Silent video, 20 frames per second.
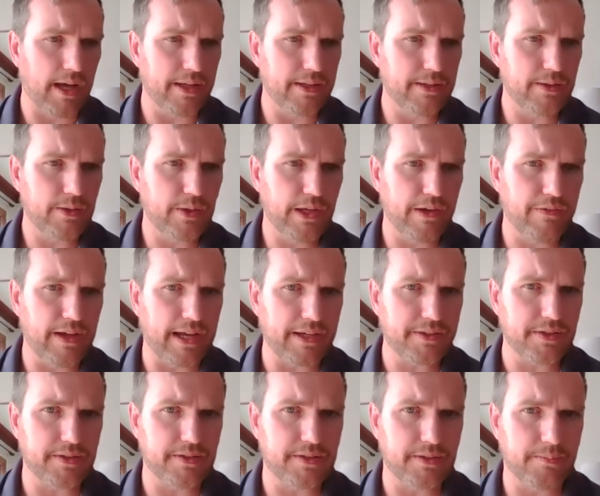you have
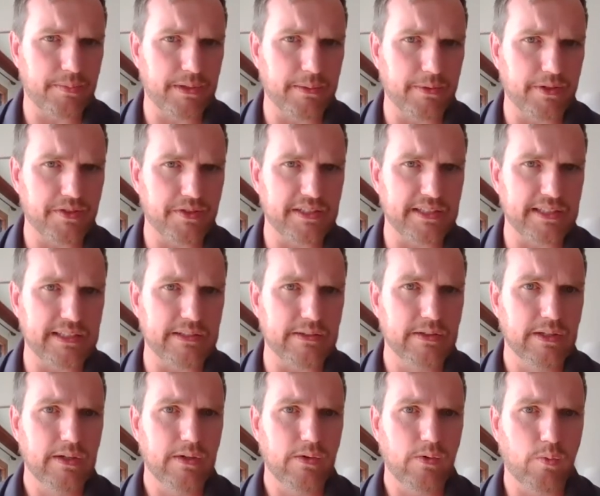access to be able to
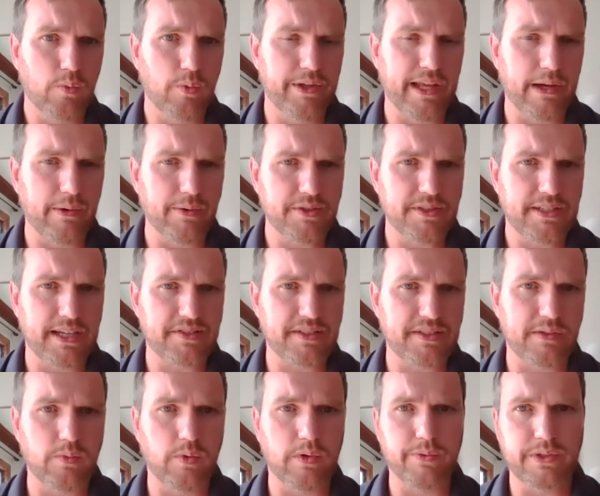see when that was
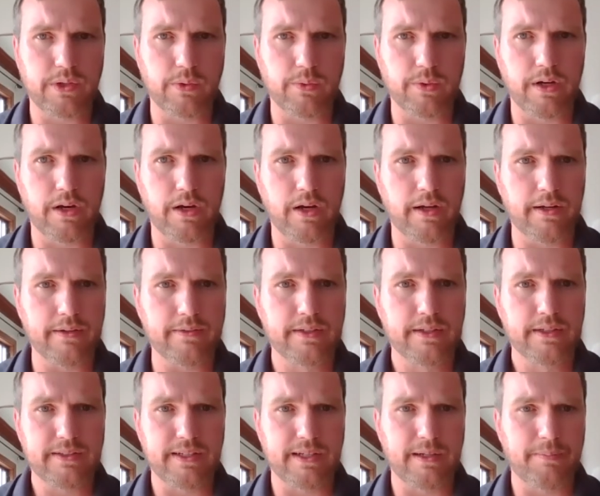tested, what was going on,
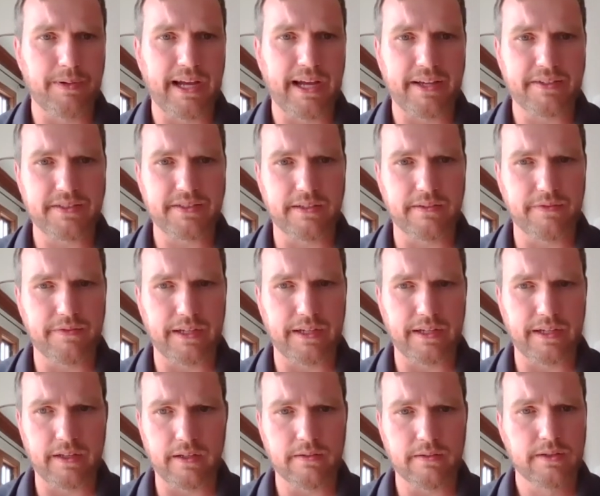did it pass, did it
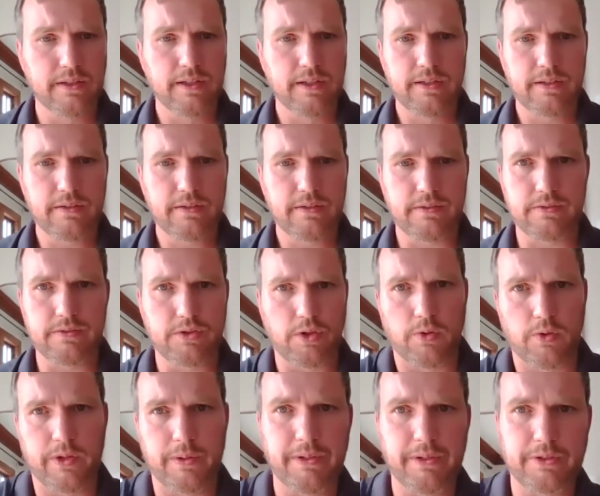fail, you can show
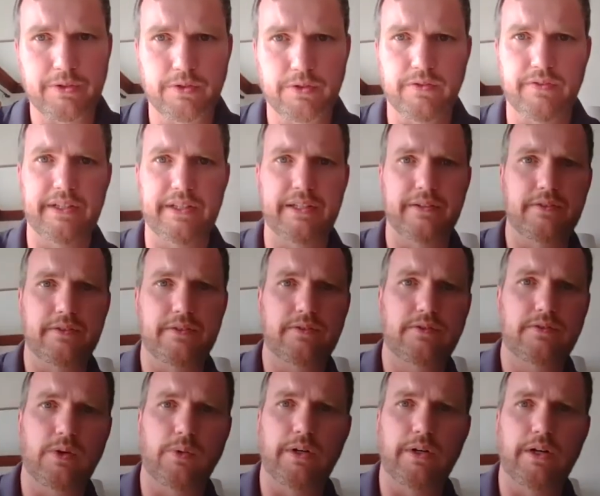any pictures of anything that's
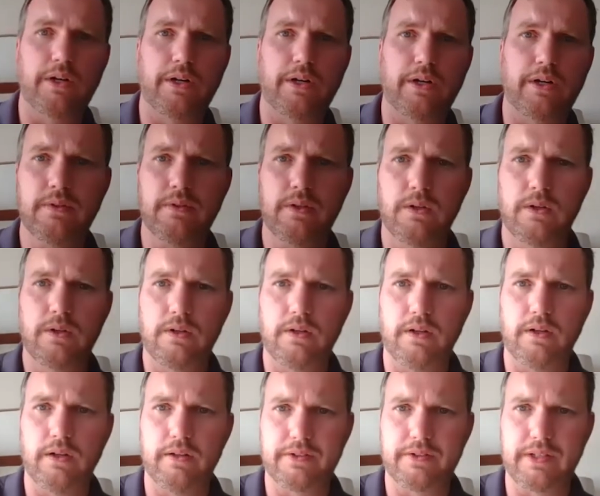going on.
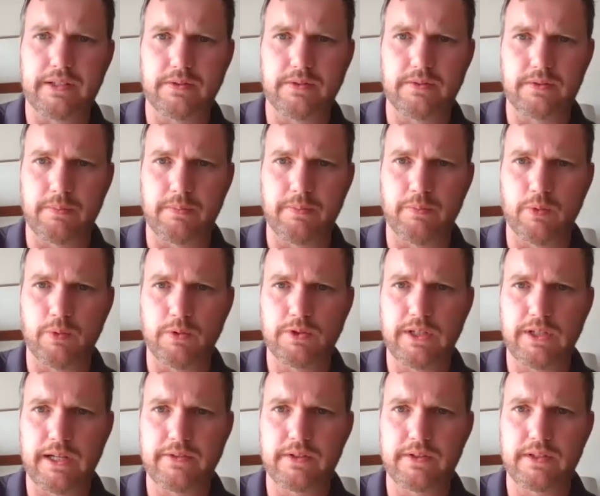Looks like a couple more
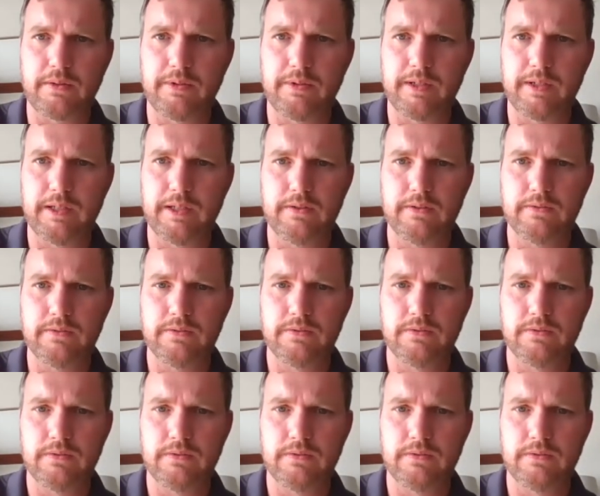chats are coming in.